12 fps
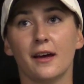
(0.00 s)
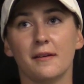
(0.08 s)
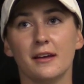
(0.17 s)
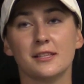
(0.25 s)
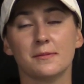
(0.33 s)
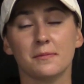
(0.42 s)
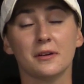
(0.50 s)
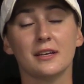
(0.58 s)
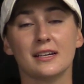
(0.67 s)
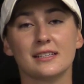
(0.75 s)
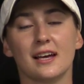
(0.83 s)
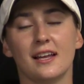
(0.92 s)
It's really
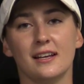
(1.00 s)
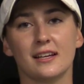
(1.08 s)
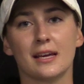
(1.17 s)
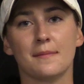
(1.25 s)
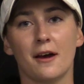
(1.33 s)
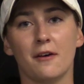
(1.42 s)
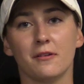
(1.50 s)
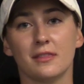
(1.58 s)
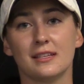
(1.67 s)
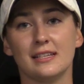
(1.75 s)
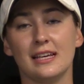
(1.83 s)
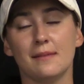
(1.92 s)
exciting to come out with
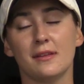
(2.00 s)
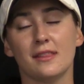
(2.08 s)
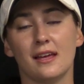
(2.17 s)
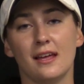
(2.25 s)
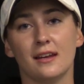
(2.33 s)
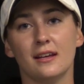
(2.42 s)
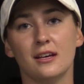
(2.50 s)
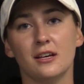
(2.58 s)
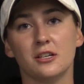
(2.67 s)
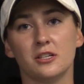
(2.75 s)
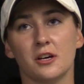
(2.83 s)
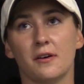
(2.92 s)
the team and then
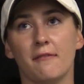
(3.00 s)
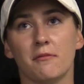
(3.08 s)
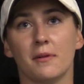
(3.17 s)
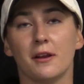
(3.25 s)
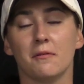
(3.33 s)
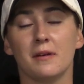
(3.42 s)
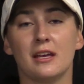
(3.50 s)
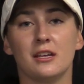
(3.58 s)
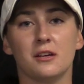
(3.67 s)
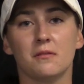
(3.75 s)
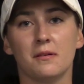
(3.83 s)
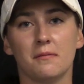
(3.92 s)
show everybody what we can
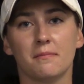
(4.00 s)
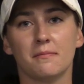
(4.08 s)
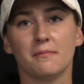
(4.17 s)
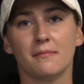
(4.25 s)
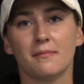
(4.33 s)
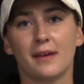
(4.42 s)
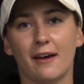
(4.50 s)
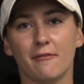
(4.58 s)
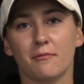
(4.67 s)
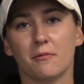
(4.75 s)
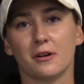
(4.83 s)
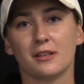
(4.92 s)
do. We have
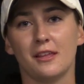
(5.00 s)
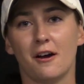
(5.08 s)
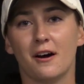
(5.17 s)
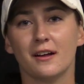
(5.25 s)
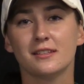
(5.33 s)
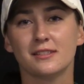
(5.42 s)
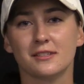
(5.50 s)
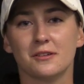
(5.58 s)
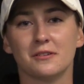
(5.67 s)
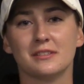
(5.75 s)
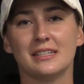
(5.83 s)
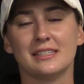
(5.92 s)
worked the odds this
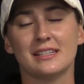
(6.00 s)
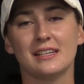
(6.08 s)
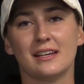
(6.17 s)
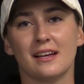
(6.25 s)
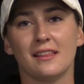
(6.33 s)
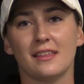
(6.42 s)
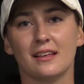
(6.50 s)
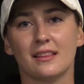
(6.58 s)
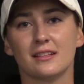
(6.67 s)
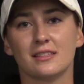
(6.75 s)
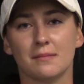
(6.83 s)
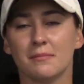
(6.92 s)
whole season, and I think
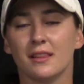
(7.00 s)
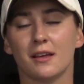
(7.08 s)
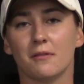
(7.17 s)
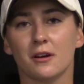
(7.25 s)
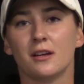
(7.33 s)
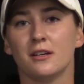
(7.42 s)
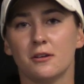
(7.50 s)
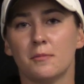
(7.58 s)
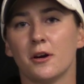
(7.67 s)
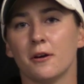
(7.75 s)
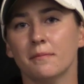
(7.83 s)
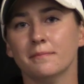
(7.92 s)
that's something that we're going to do tomorrow.